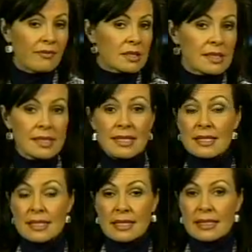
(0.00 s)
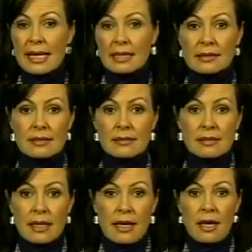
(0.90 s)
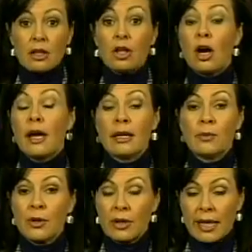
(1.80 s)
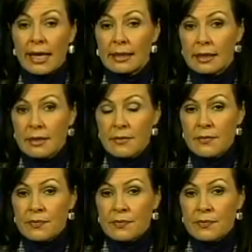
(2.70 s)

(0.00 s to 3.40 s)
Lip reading: provinces, is that a law anywhere in Canada?